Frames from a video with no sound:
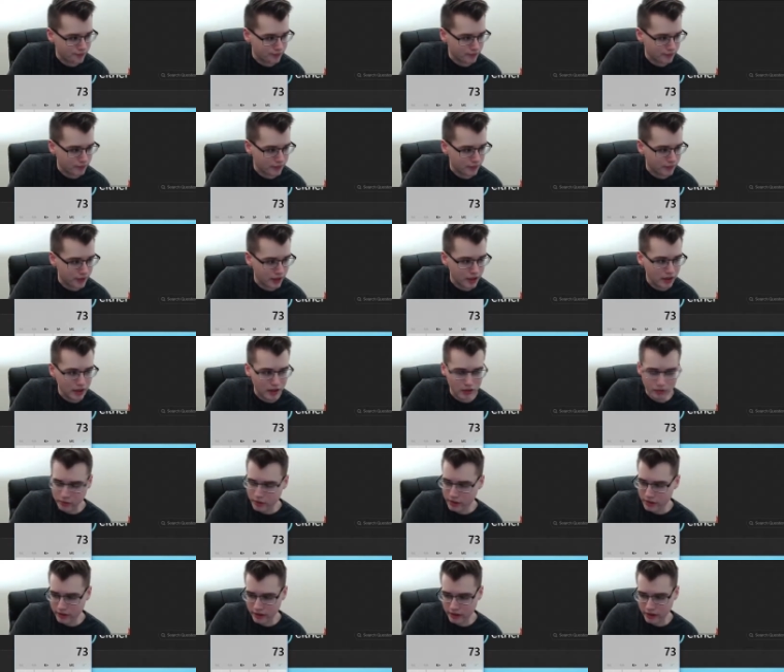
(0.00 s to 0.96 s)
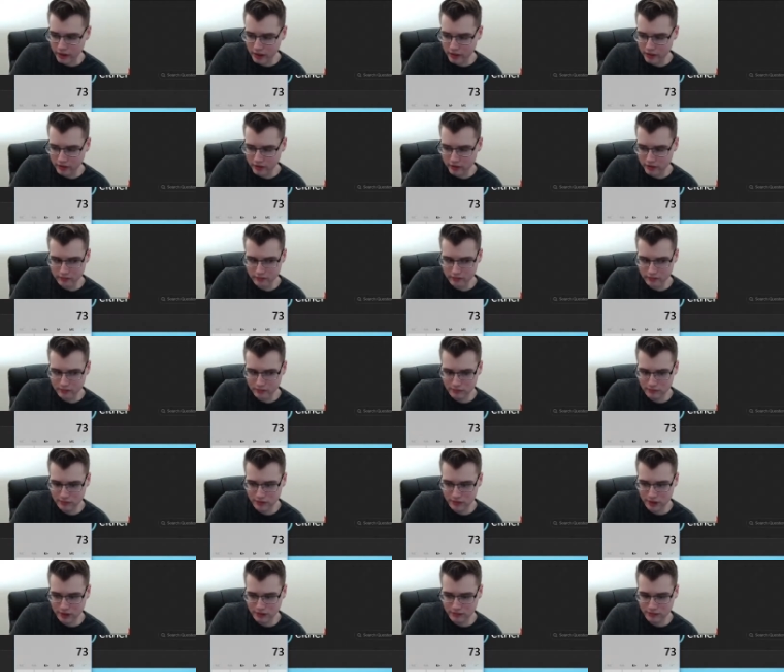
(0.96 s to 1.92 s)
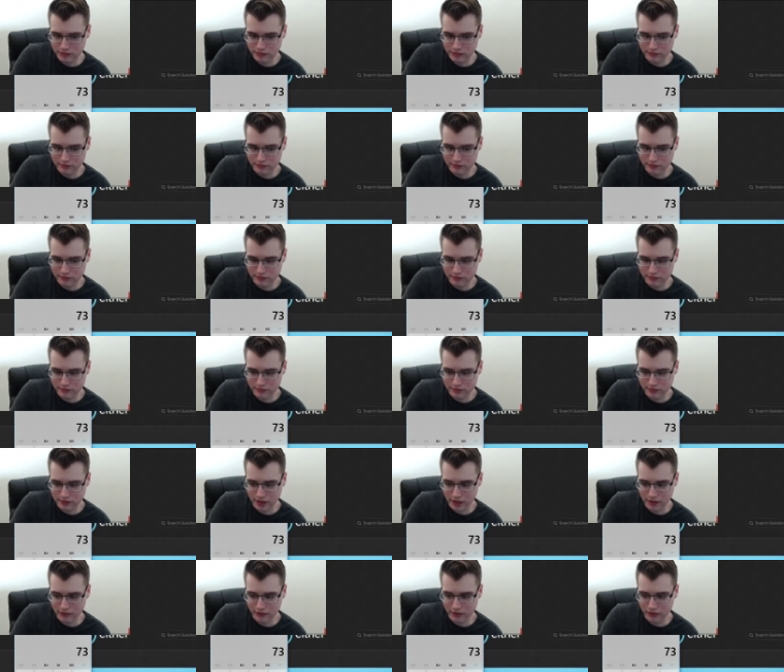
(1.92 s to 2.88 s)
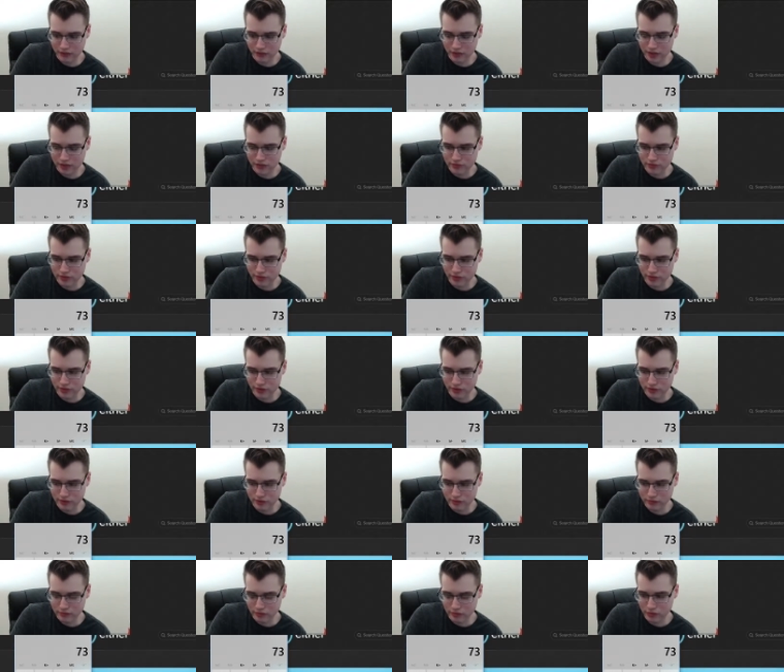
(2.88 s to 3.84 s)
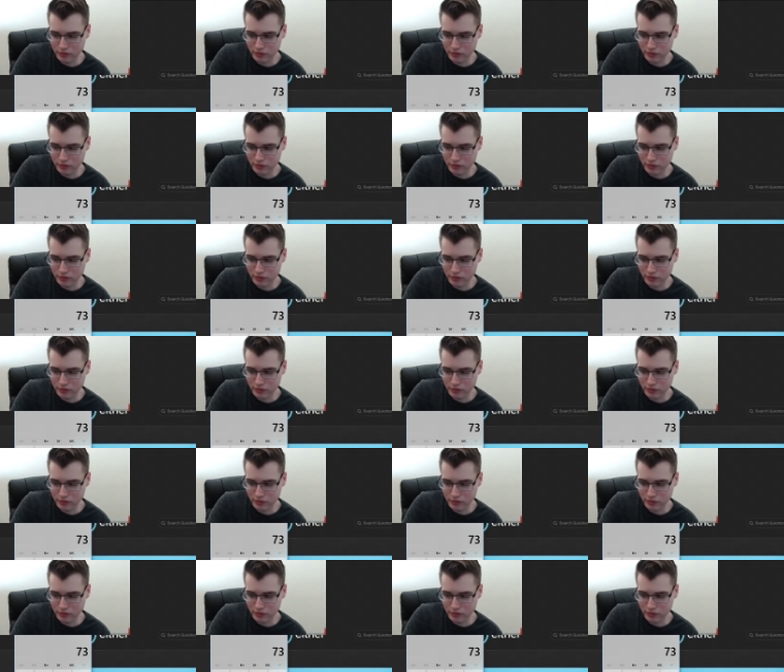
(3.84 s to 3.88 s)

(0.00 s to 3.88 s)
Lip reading: They got rid of that like half a century ago, old